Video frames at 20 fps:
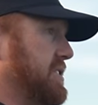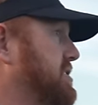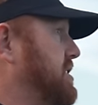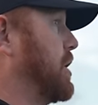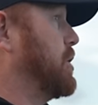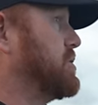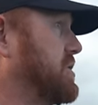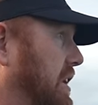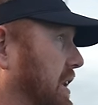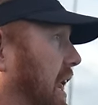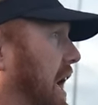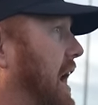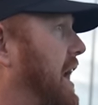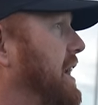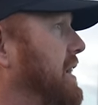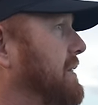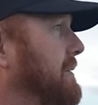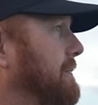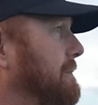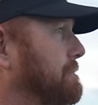those a lot.
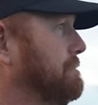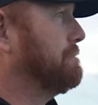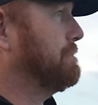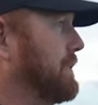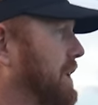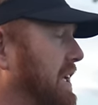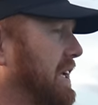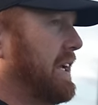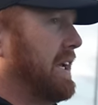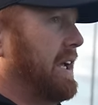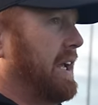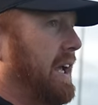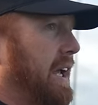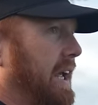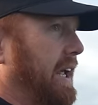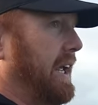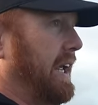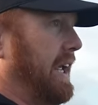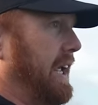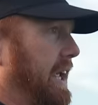Yep.
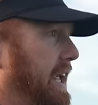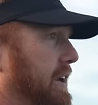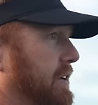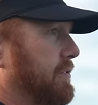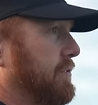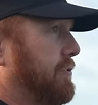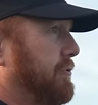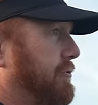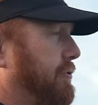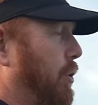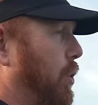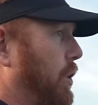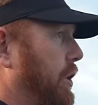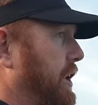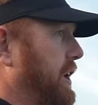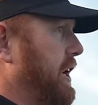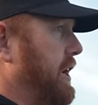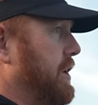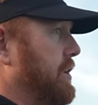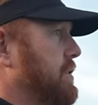In four
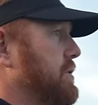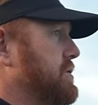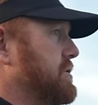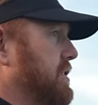years